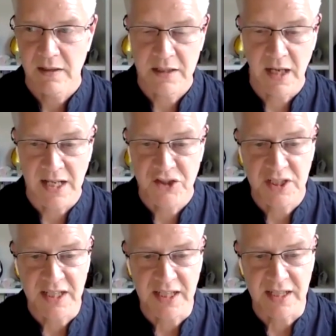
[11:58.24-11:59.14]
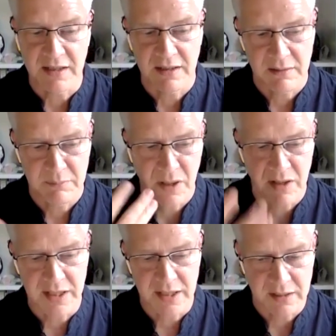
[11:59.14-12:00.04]
yeah, actually
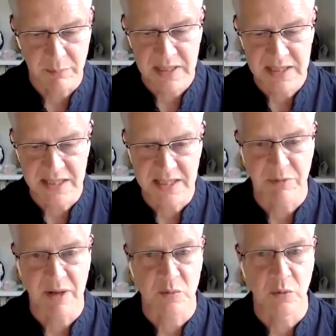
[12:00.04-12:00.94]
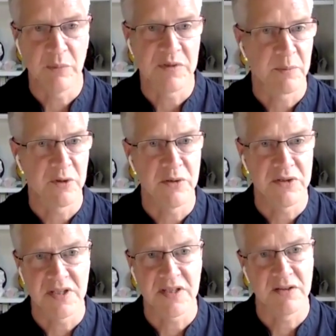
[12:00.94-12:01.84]
my ability to perhaps work with someone
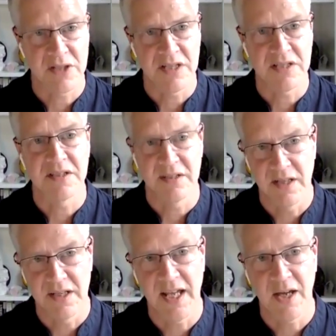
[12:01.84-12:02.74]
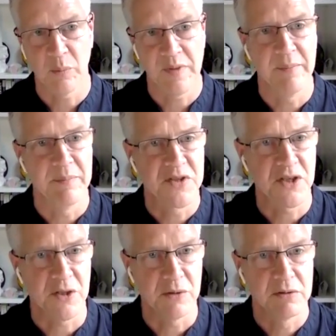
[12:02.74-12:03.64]
who's dissociated and help them
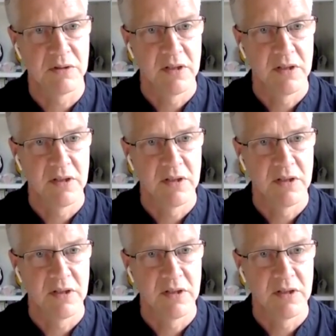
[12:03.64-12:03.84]
to